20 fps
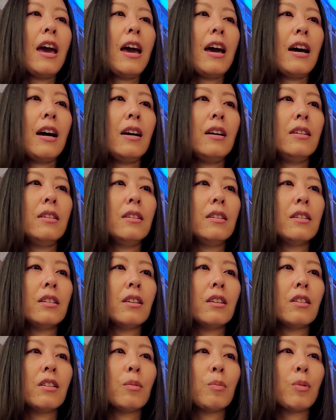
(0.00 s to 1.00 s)
And
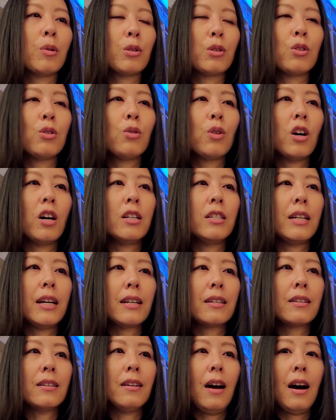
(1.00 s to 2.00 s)
the person who
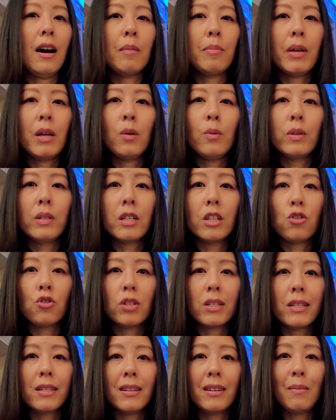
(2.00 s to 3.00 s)
contacted hubby was
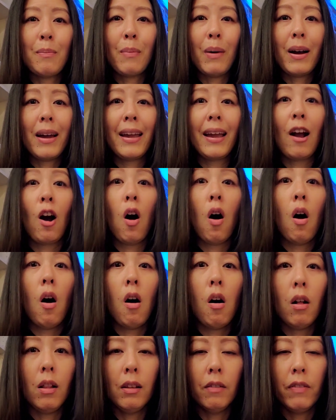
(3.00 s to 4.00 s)
interested in buying
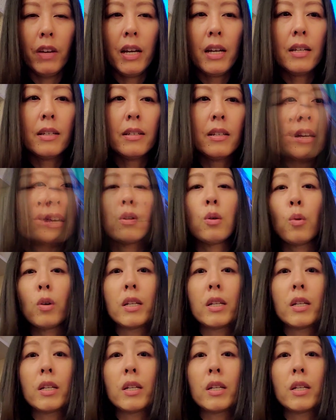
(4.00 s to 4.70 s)
all of it. So they